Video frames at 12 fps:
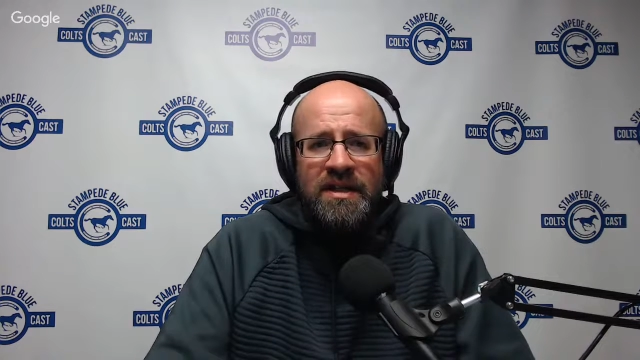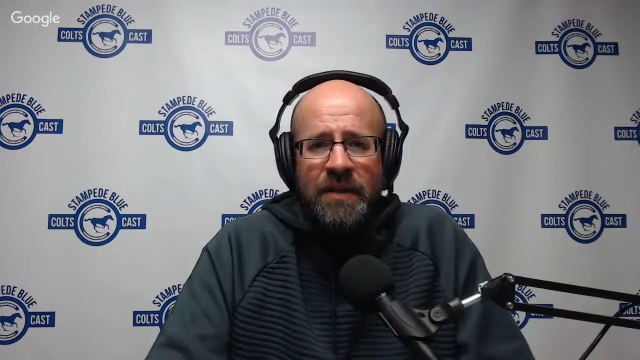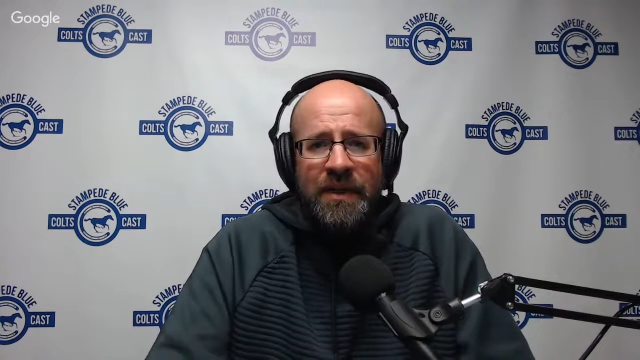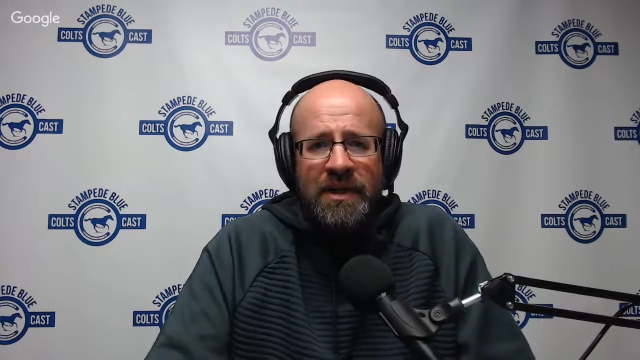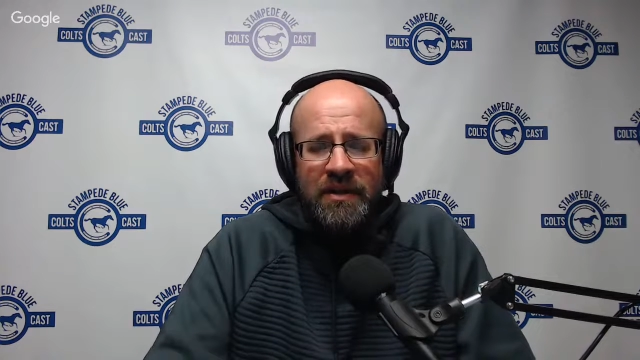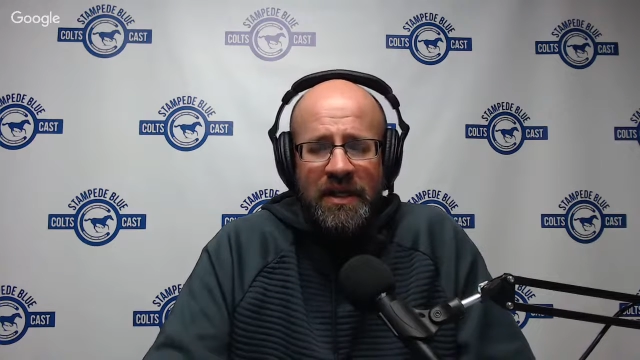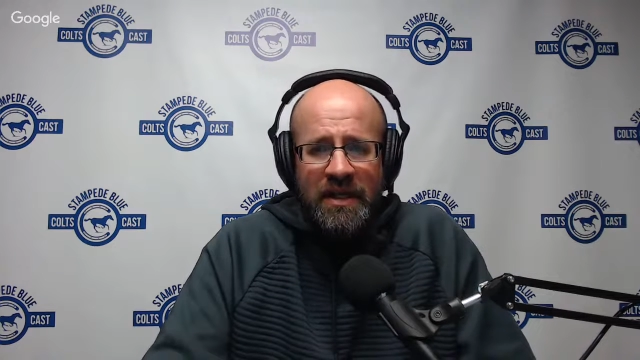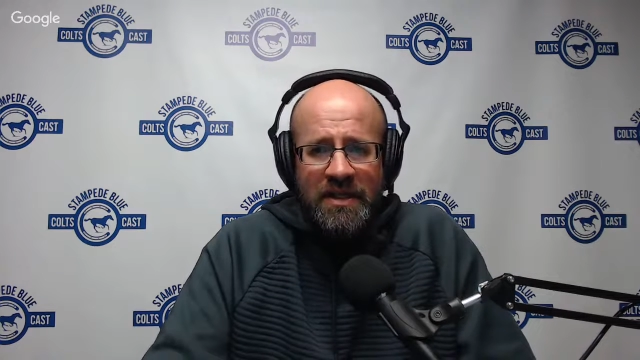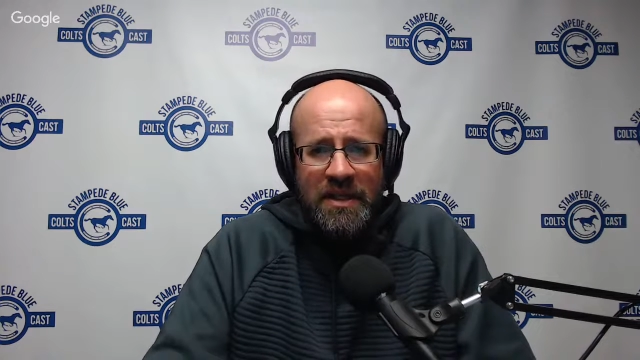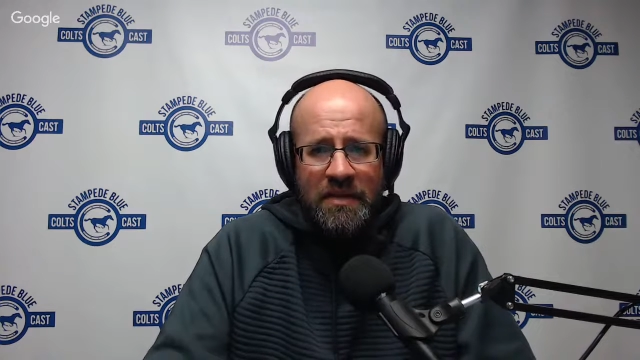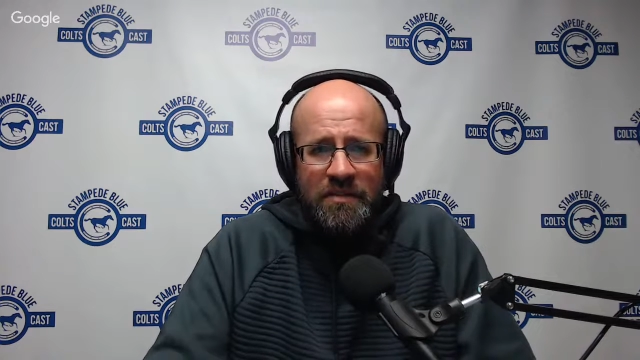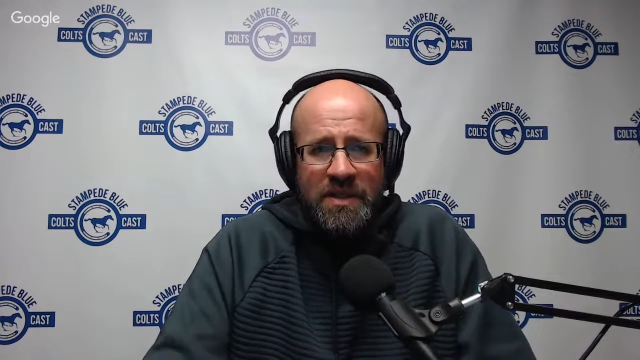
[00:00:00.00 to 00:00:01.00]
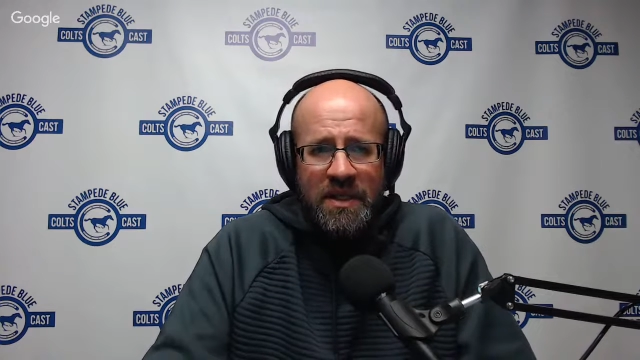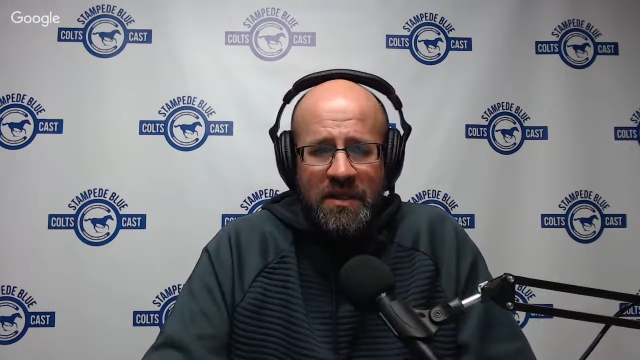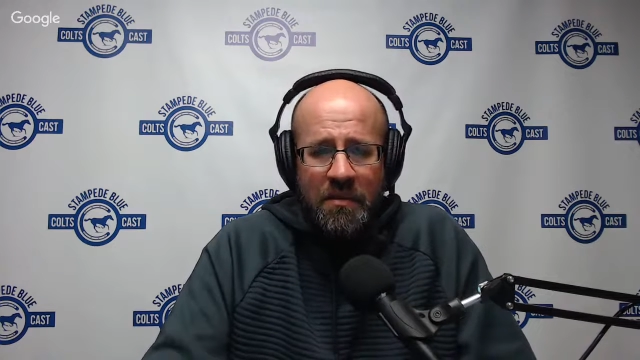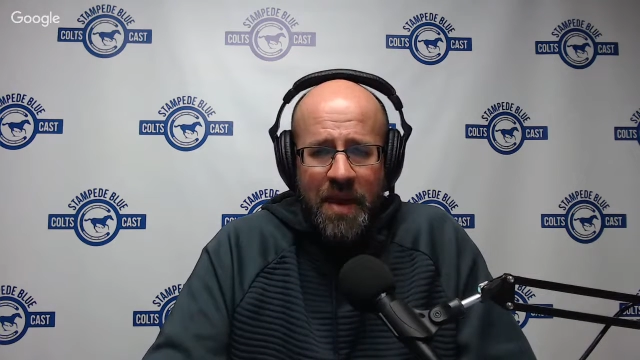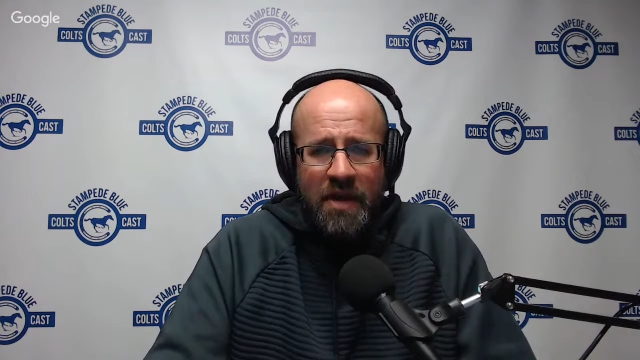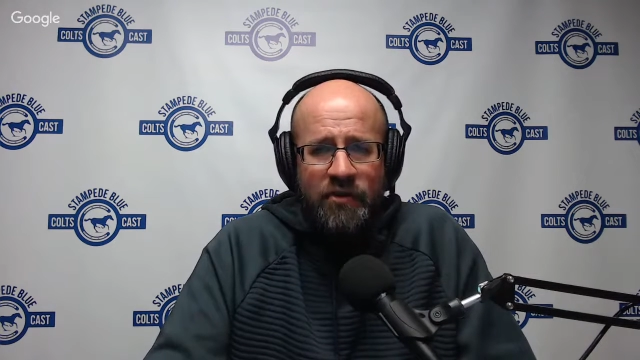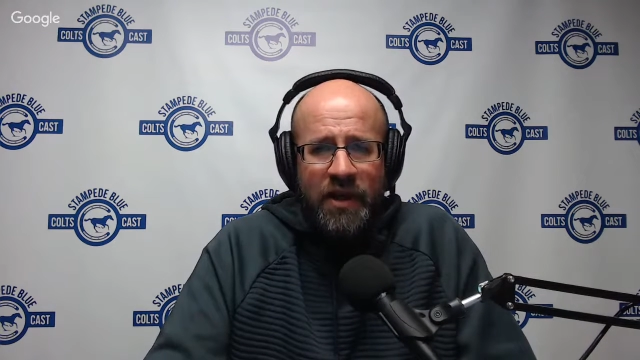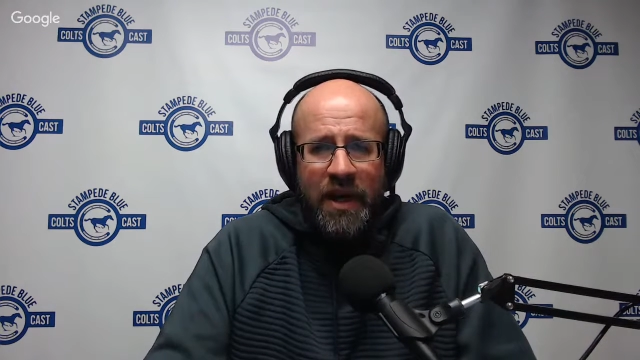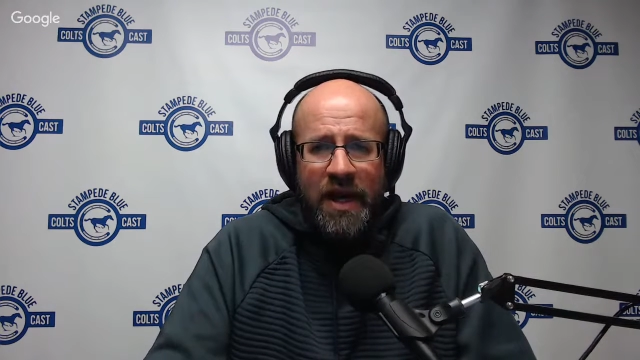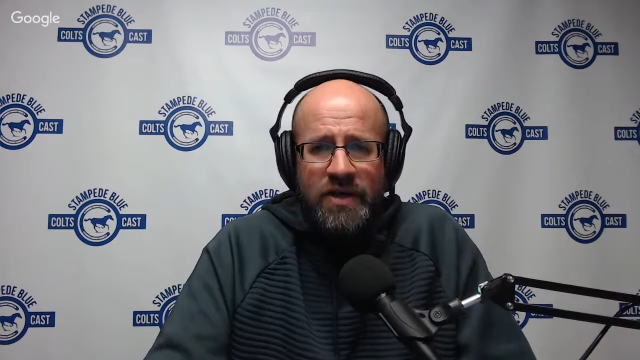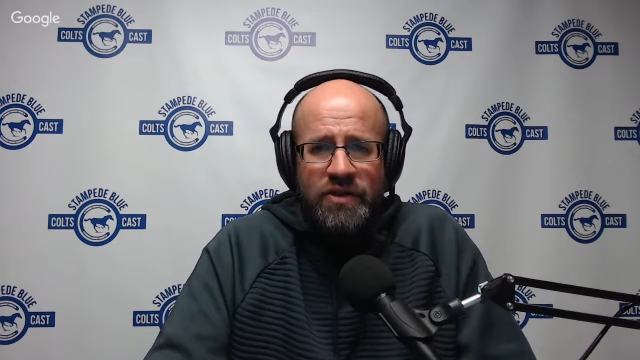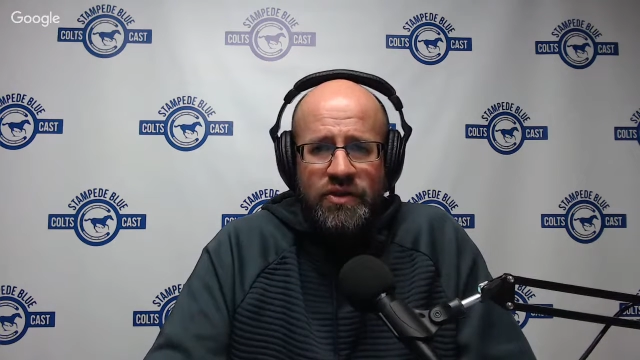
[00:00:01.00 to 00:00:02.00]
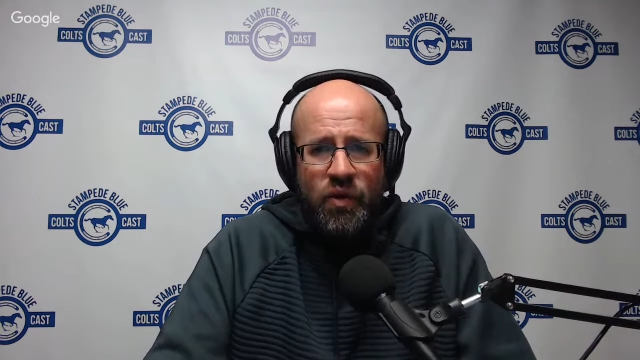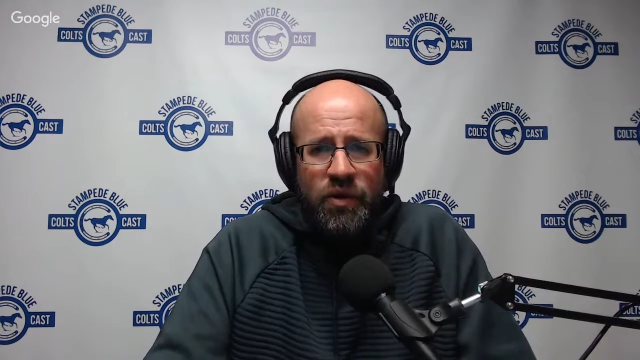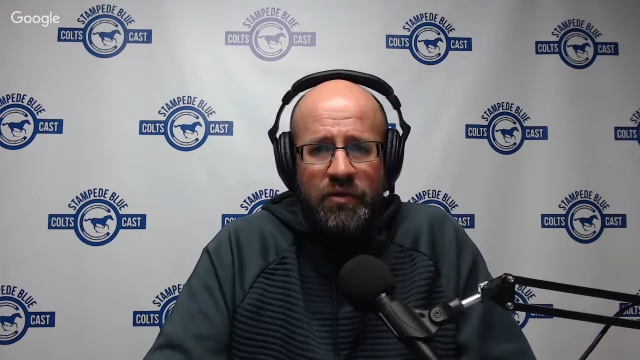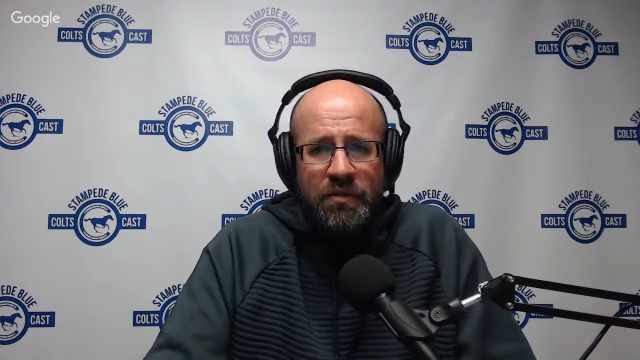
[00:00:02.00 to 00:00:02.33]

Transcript: typically it seems that the boundary guys are going